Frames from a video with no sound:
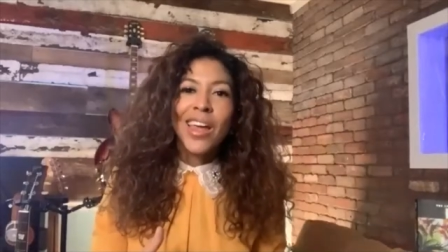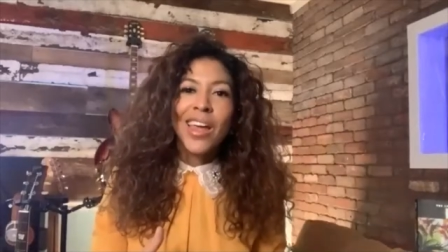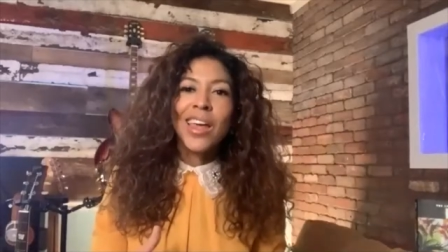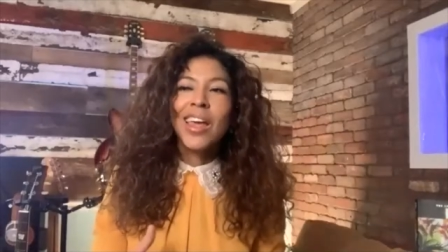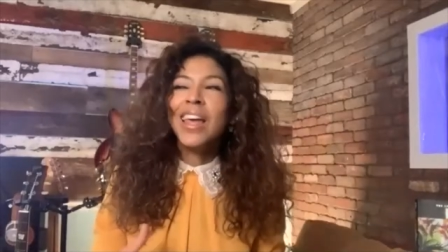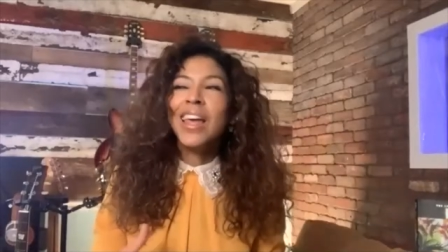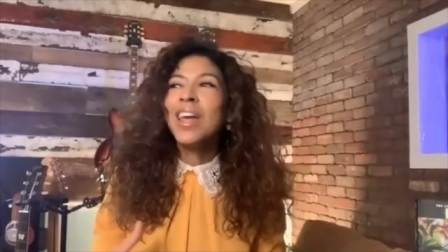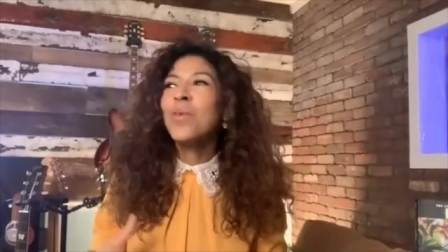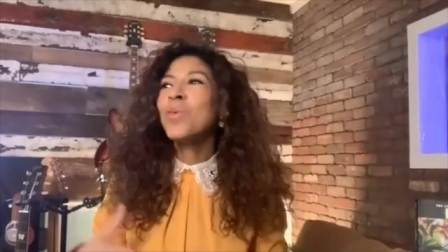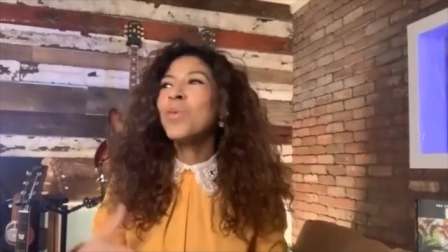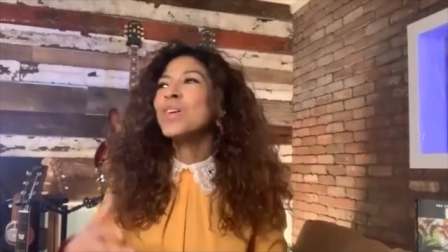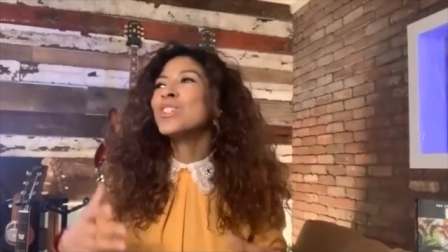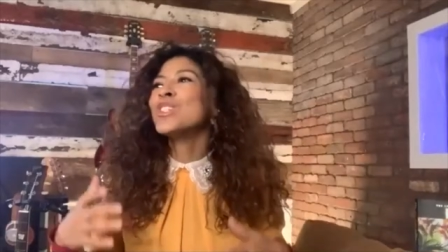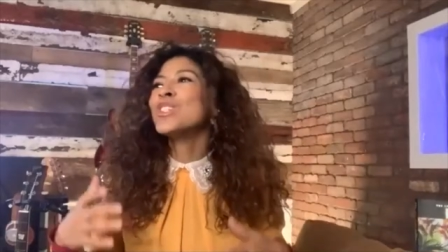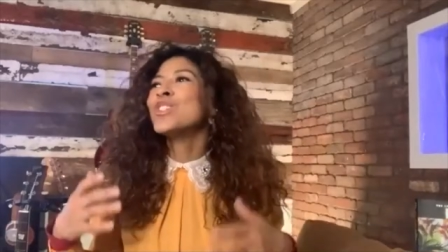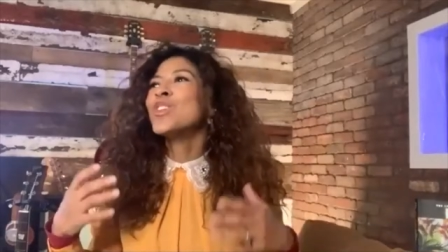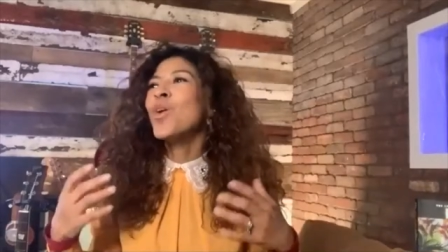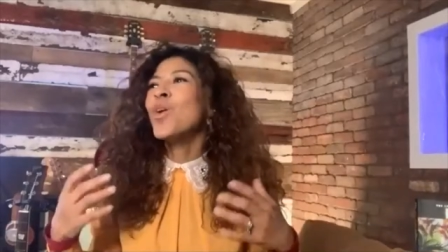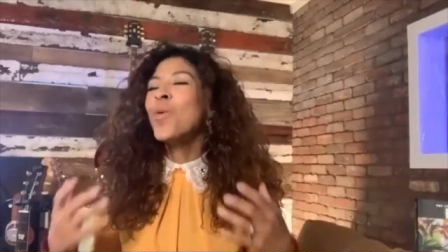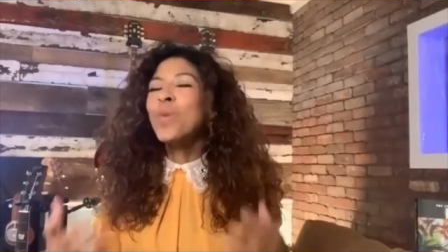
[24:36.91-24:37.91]
it
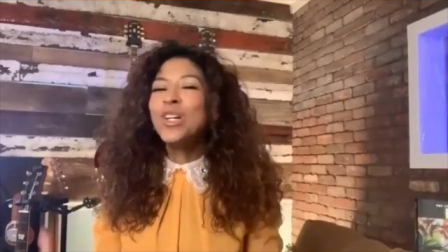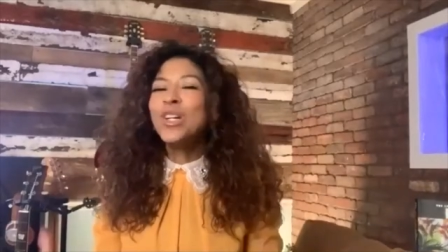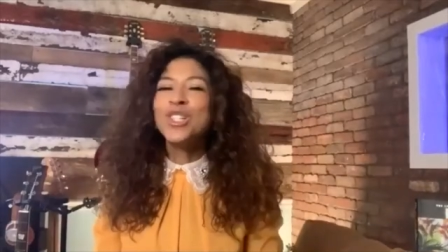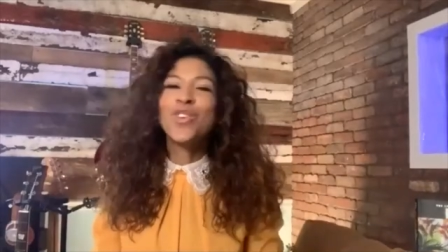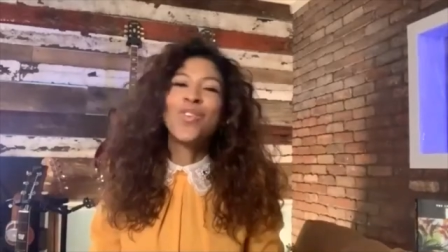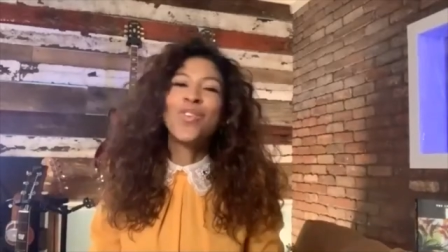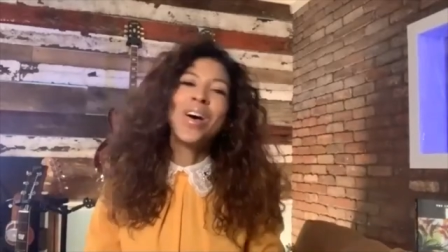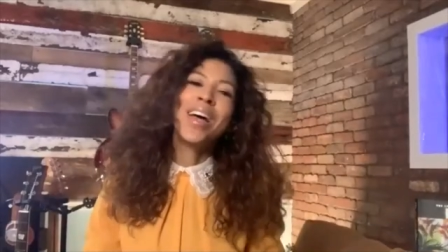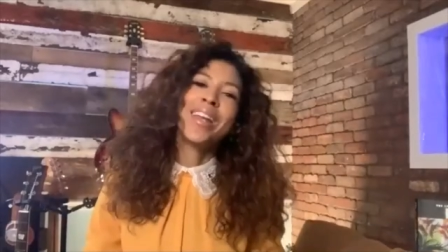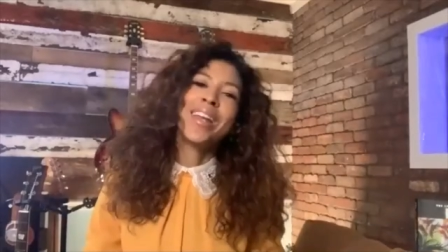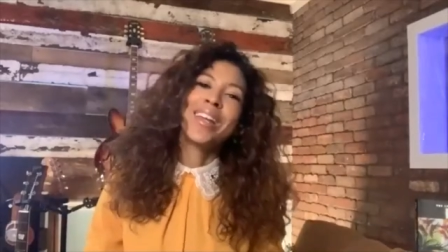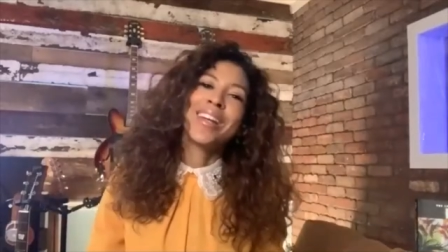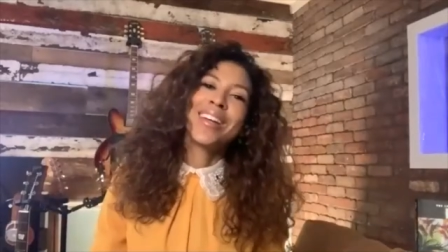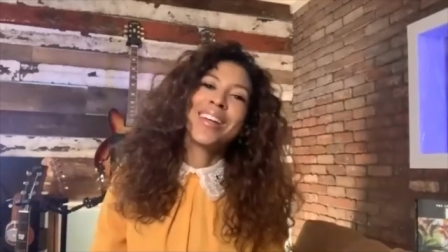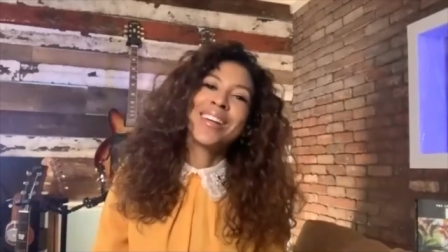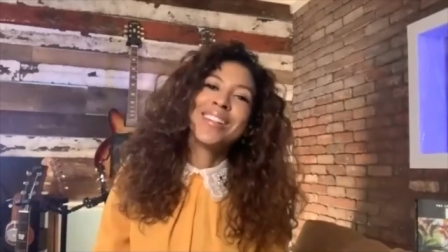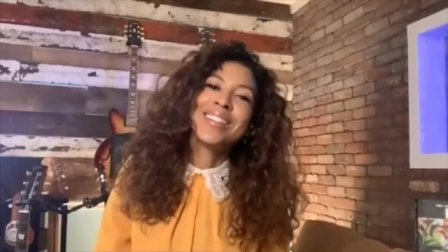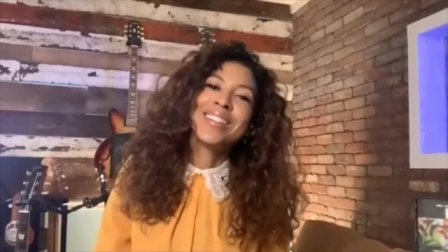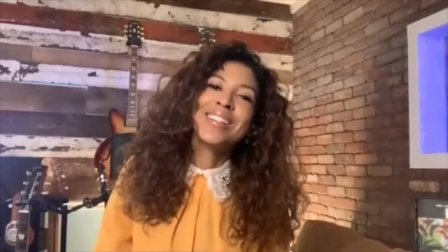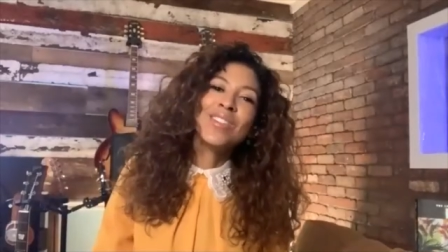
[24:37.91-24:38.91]
was so much fun,
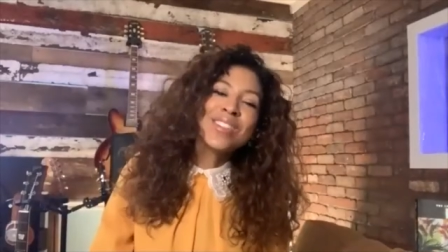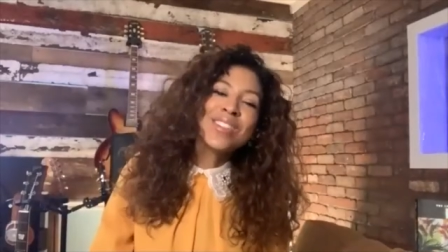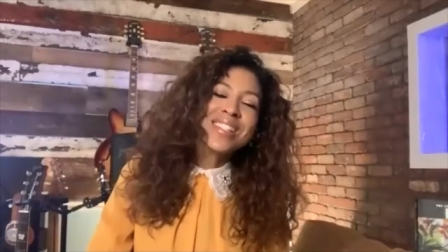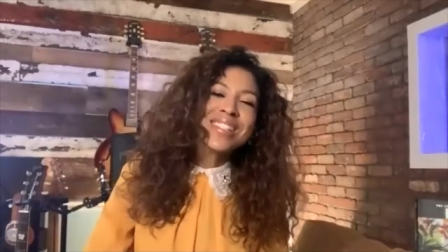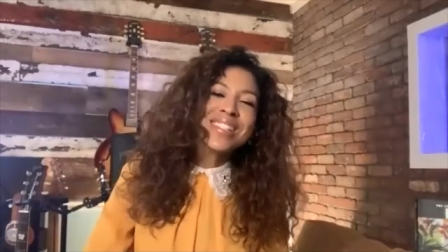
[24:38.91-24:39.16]
because he was just